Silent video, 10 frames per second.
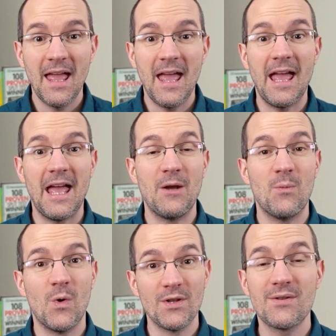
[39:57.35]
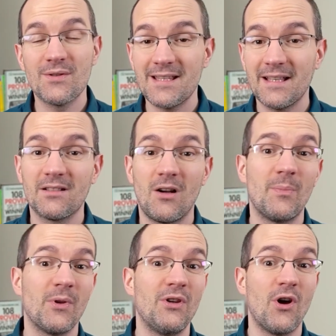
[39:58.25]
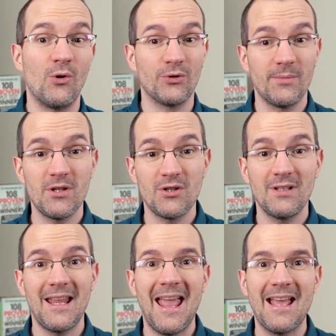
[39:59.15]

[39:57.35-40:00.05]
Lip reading: And once you set up an automation,